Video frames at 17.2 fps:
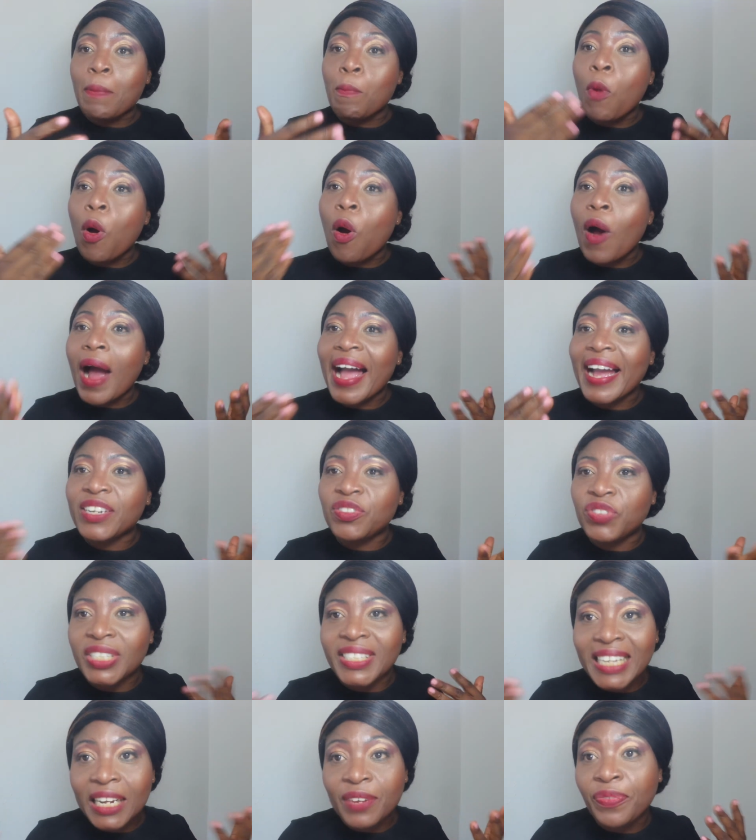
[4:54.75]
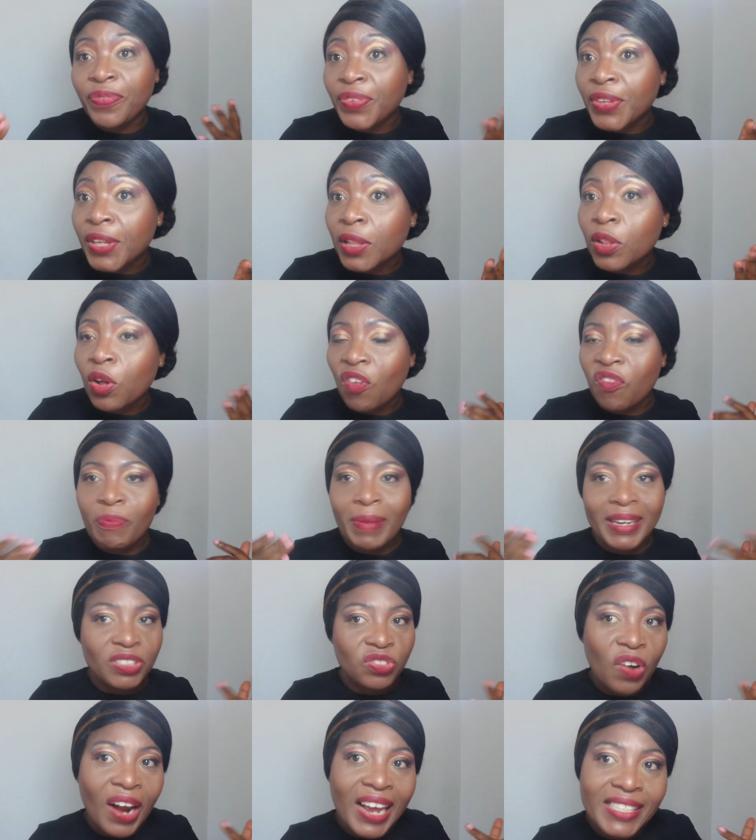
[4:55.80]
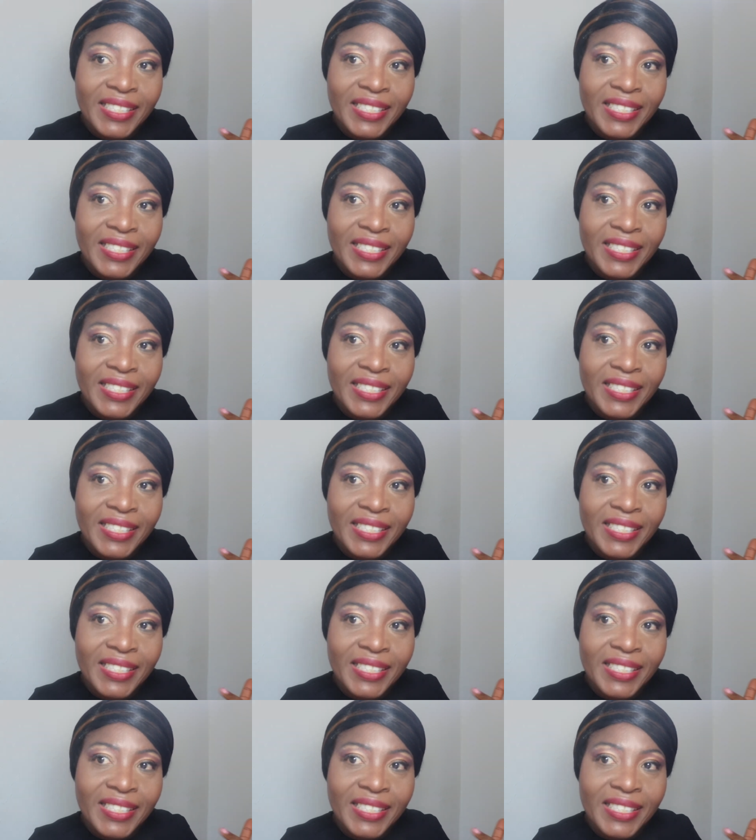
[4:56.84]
more hydrated feel of my dry